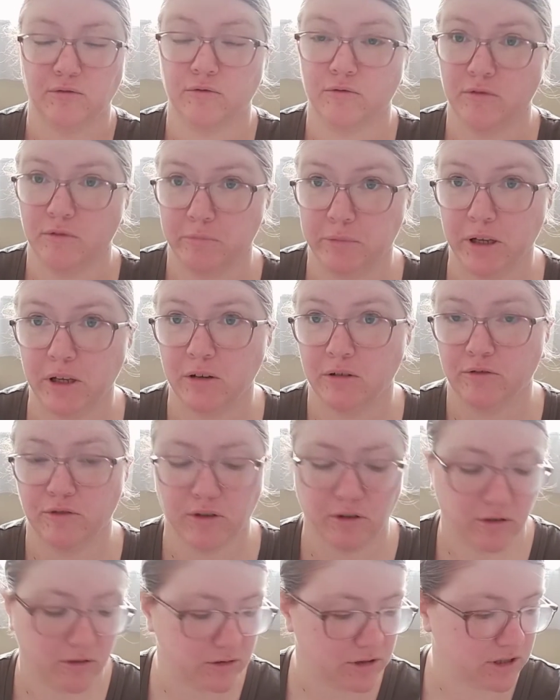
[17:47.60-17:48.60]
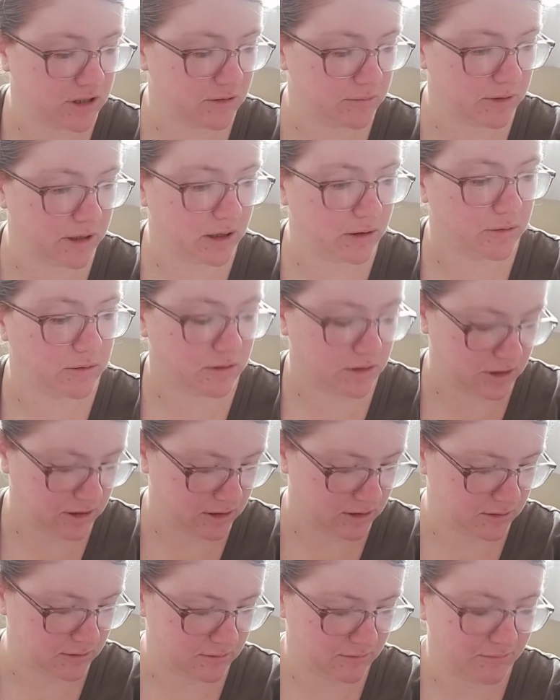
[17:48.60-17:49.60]
be good for costuming, or
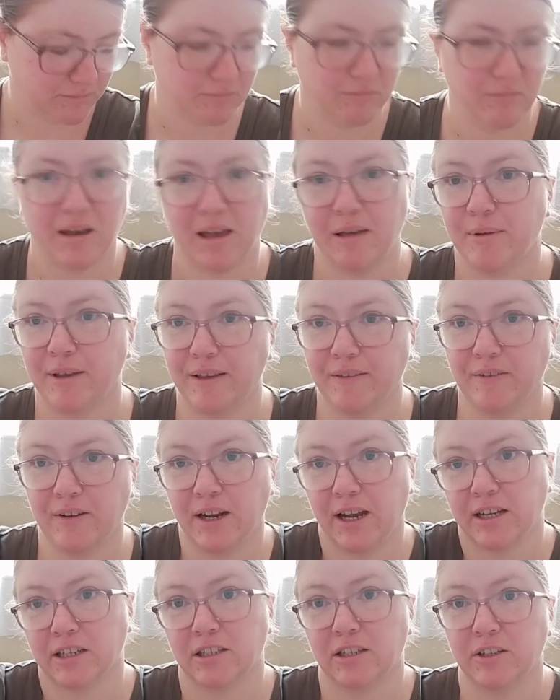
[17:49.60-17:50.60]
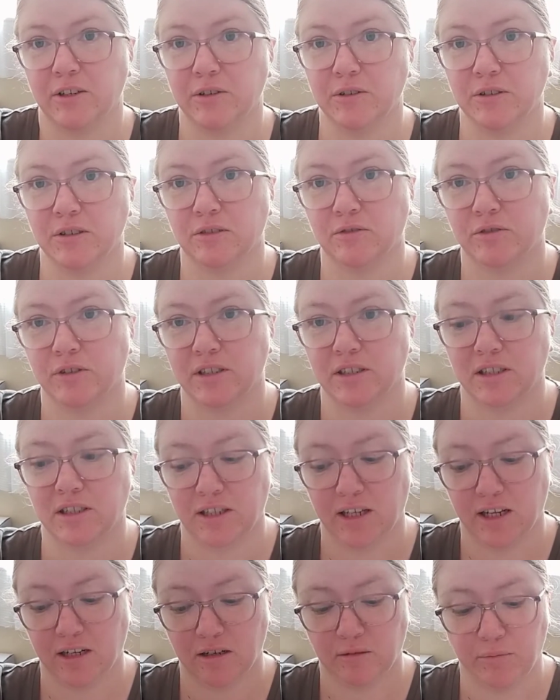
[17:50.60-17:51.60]
to maybe even actually use it for its
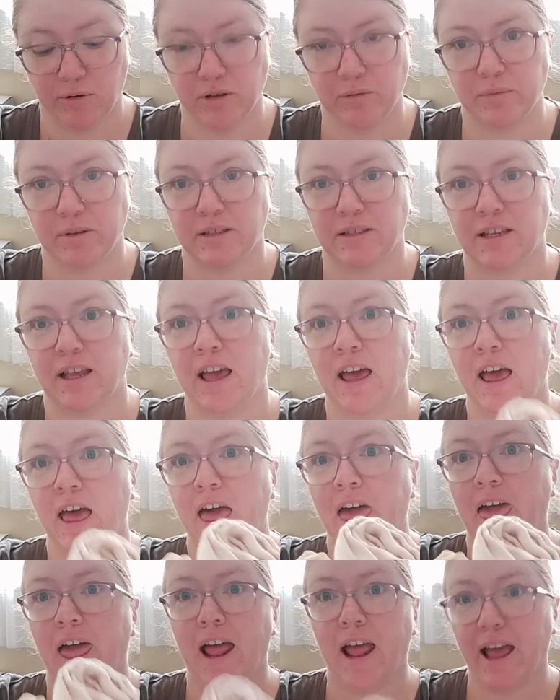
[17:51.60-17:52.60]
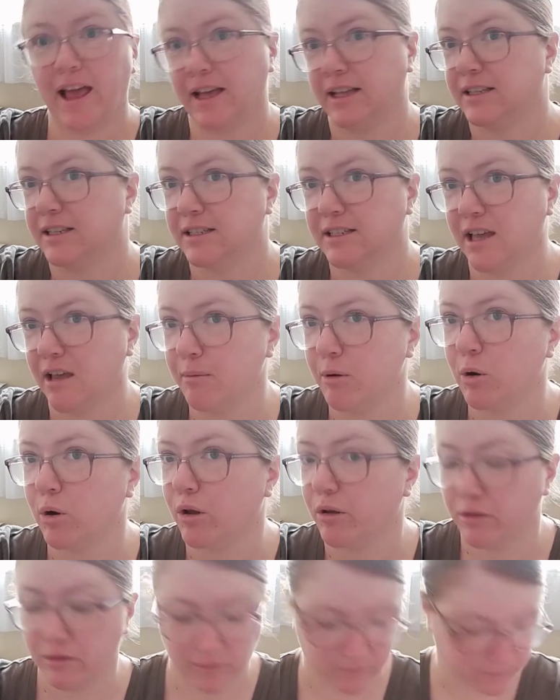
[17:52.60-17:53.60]
intended purpose as a tablecloth.